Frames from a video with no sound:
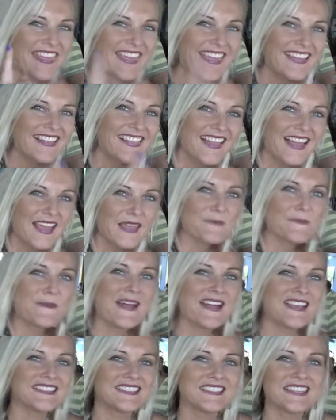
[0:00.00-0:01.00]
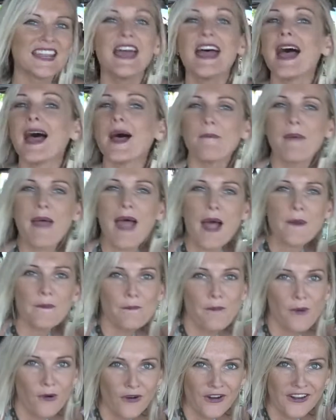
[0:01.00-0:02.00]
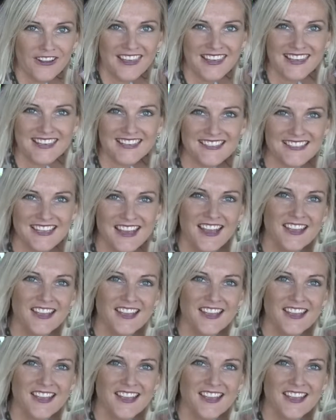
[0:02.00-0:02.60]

they like best about Porky's.